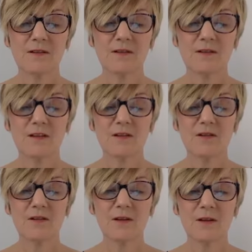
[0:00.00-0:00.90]
So
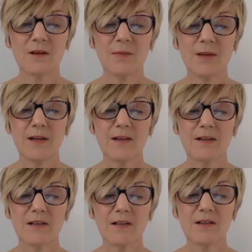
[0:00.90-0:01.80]
paying
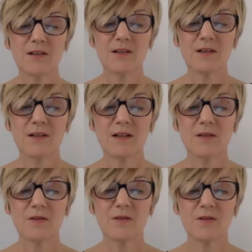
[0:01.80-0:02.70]
attention
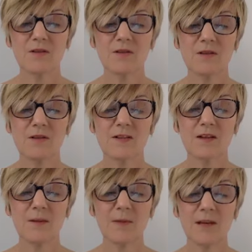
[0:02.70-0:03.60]
now to the
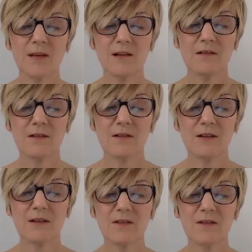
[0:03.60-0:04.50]
tummy area.
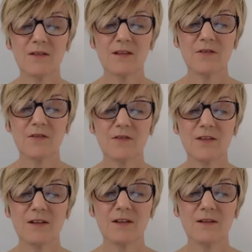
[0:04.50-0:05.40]
How does that
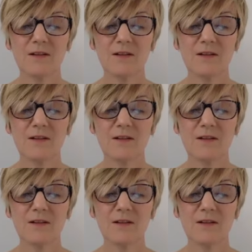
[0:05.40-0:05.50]
feel?